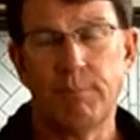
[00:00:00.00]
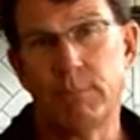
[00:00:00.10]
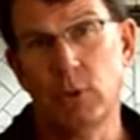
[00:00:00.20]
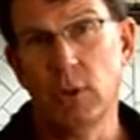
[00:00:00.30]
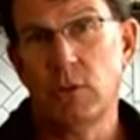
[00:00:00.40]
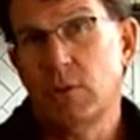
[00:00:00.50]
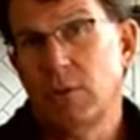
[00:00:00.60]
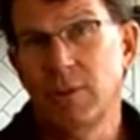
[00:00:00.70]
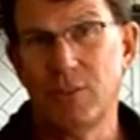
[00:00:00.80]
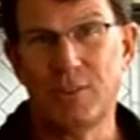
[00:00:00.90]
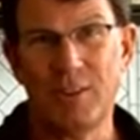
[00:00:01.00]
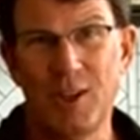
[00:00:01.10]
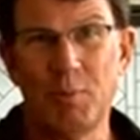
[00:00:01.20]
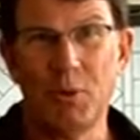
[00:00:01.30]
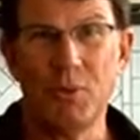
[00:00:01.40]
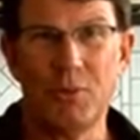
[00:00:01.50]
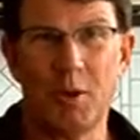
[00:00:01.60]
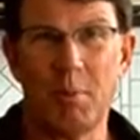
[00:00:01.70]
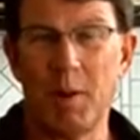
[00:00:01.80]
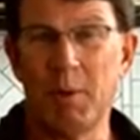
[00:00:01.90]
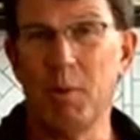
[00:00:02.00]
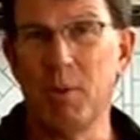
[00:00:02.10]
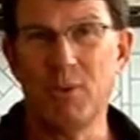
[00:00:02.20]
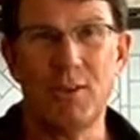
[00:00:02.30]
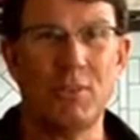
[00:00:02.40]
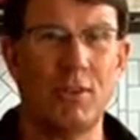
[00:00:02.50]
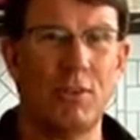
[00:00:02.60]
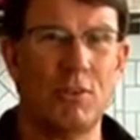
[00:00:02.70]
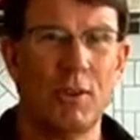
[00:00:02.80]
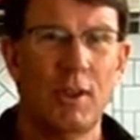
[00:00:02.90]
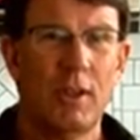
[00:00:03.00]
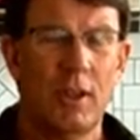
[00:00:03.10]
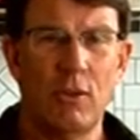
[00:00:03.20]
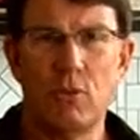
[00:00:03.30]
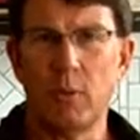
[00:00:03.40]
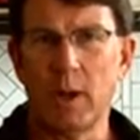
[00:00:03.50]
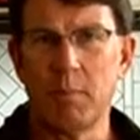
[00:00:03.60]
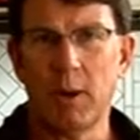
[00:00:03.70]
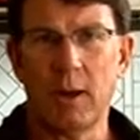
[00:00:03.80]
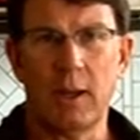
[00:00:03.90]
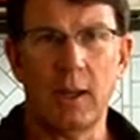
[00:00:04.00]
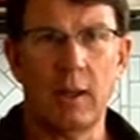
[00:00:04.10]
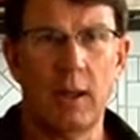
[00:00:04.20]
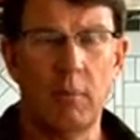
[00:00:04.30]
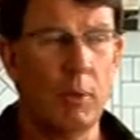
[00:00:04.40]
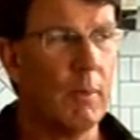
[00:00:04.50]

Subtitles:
delicious, delicious animals. Our primary business is direct marketing. We